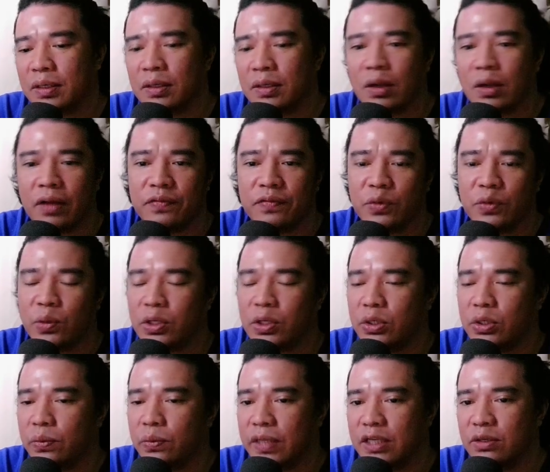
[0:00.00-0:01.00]
if you
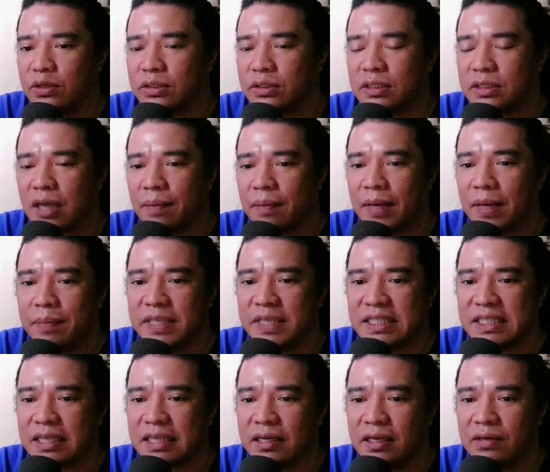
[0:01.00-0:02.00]
will use some
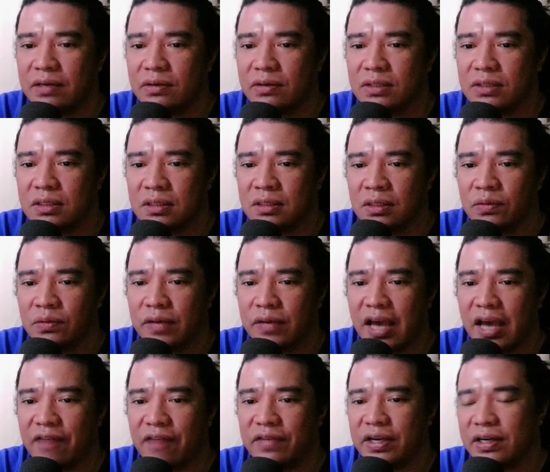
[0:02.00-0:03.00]
Biscan heroes, we
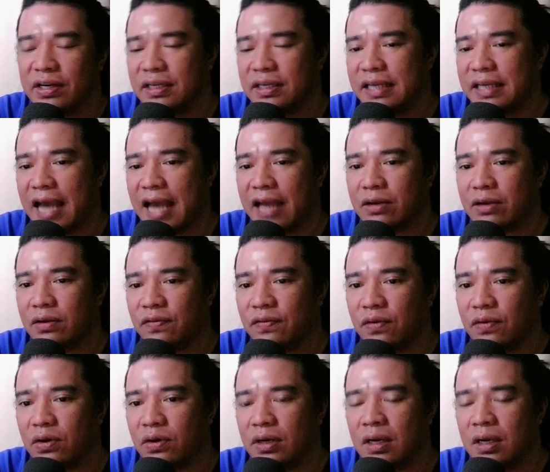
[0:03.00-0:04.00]
have here the icon for